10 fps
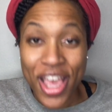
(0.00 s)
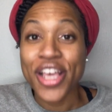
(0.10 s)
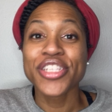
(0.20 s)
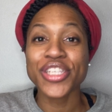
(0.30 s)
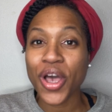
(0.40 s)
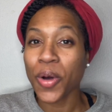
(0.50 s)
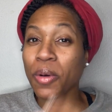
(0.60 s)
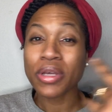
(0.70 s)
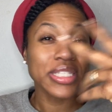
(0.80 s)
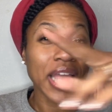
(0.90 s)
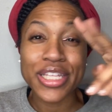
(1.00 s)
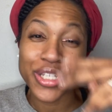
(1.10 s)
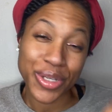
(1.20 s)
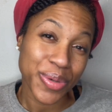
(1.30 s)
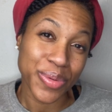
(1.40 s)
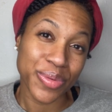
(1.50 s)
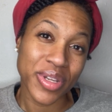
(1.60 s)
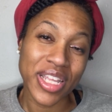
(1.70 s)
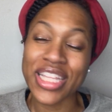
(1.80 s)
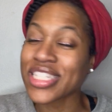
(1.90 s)
So stay tuned,
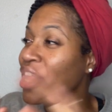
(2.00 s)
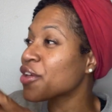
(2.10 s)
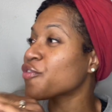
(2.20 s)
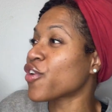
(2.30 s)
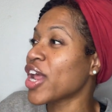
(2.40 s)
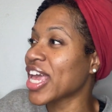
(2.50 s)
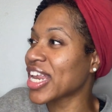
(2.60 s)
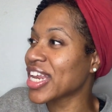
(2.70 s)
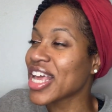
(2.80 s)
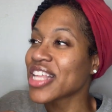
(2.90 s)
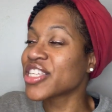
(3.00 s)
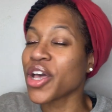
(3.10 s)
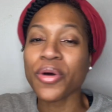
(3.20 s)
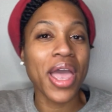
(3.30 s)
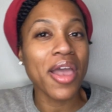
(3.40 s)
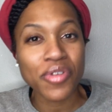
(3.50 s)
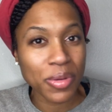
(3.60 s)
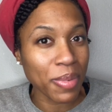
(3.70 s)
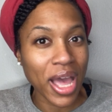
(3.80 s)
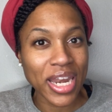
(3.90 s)
tell a friend, tell
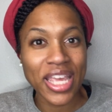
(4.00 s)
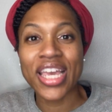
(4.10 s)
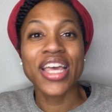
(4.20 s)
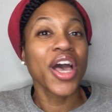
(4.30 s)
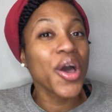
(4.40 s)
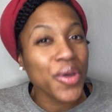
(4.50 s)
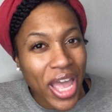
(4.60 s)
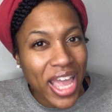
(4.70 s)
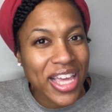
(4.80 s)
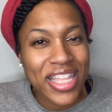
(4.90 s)
everybody, okay?